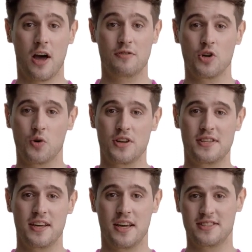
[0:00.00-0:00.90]
Of
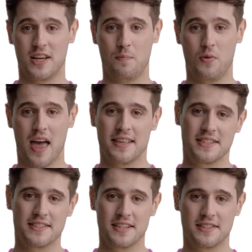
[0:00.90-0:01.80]
course, some
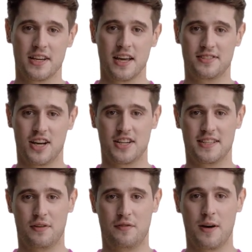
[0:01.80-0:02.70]
practices, such
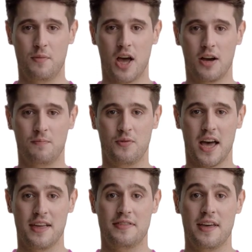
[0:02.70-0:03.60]
as the Wim Hof
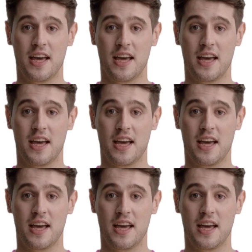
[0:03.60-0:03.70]
breath,